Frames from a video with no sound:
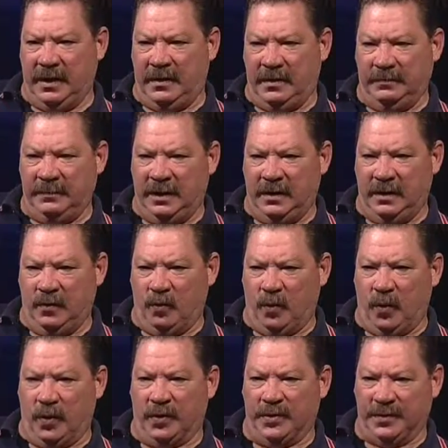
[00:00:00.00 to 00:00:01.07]
uh,
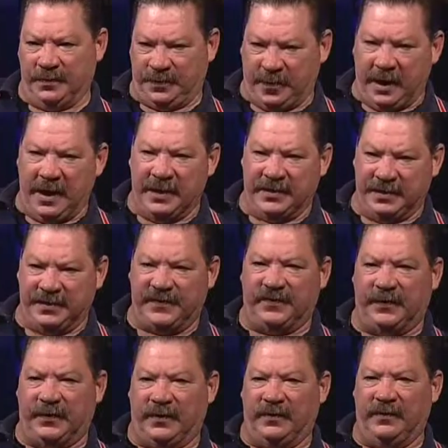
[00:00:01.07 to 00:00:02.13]
awards and prizes
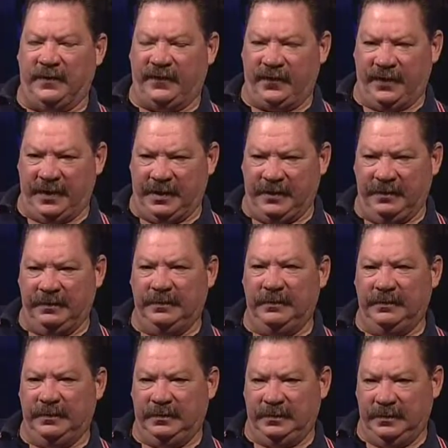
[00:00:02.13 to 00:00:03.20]
for, yes, the, for ci the,
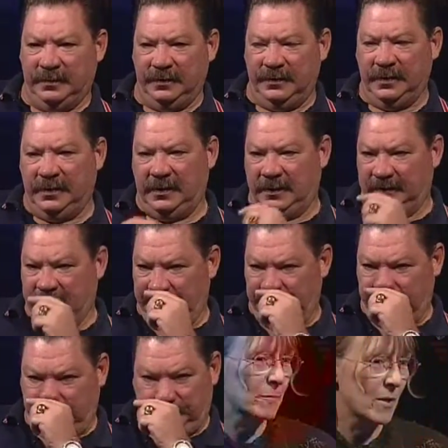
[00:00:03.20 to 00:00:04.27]
the city gives
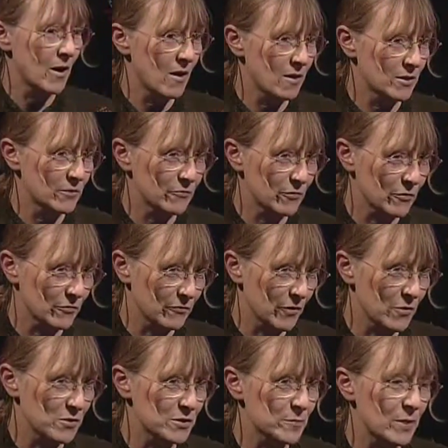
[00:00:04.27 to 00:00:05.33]
them a bond for the
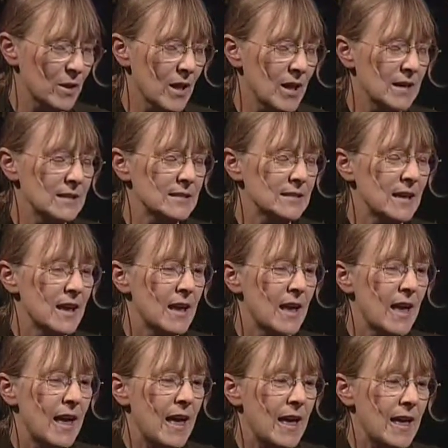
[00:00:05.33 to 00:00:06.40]
first place
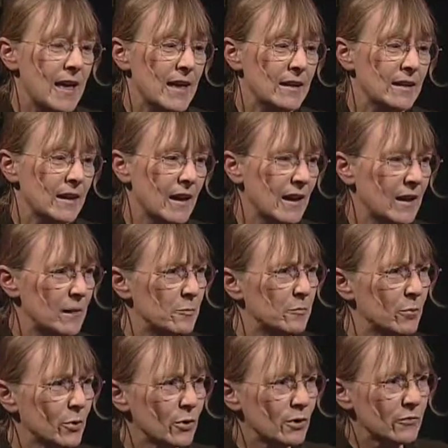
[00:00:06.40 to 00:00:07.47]
and a
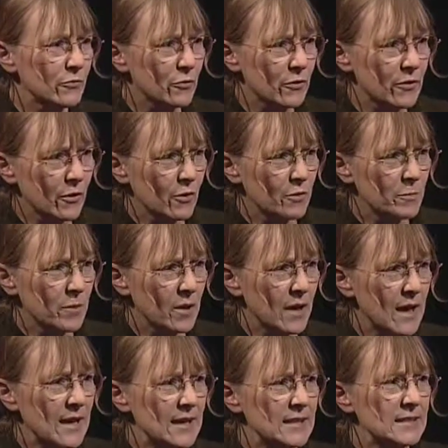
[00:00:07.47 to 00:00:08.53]
book for third
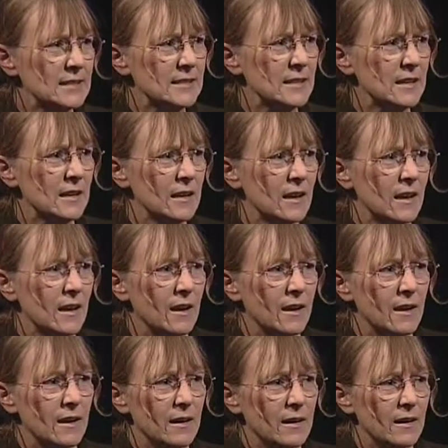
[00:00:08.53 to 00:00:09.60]
place
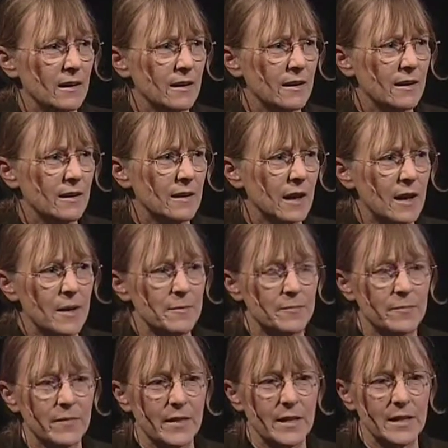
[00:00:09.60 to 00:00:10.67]
and I
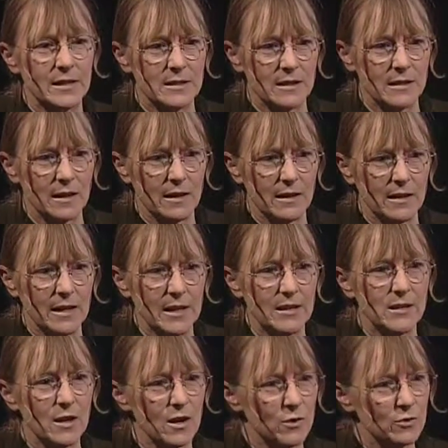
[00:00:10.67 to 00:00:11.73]
think it's a I think
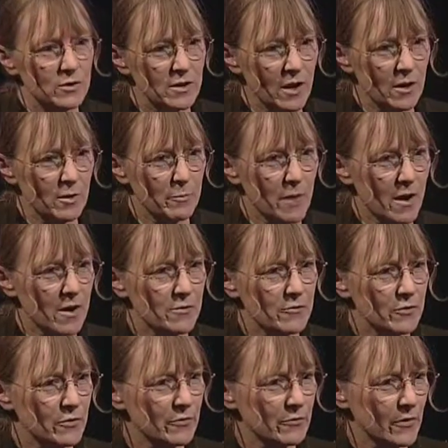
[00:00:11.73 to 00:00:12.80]
it's a hundred dollar
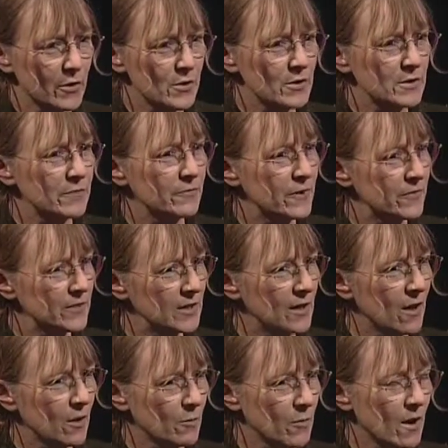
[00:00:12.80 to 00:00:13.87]
bond for the first and fifty
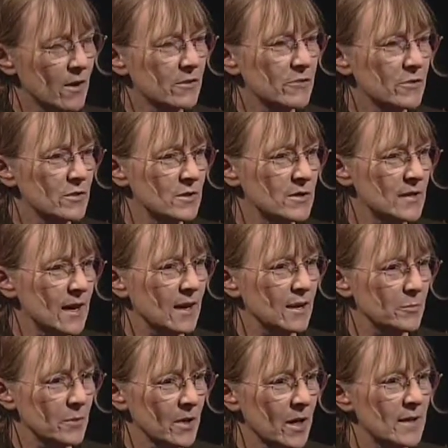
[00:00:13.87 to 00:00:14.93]
dollar bond for the
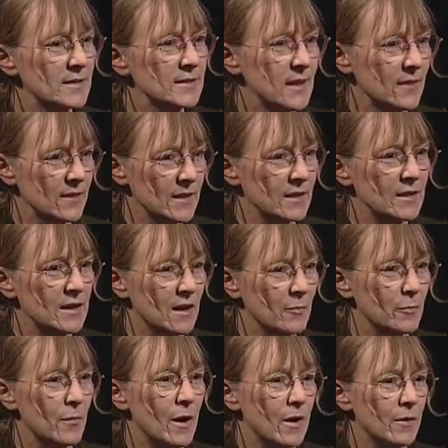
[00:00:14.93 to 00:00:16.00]
second place, and then
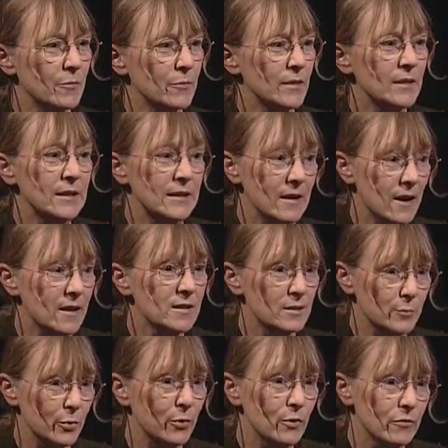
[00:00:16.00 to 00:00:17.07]
a, a, really
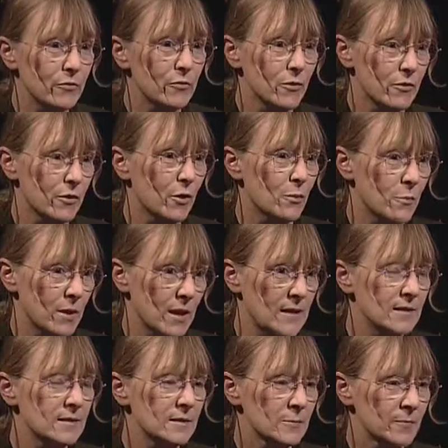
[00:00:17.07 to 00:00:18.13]
nice book for the third
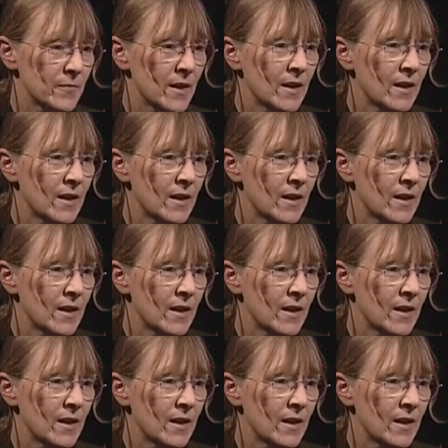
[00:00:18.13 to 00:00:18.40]
place.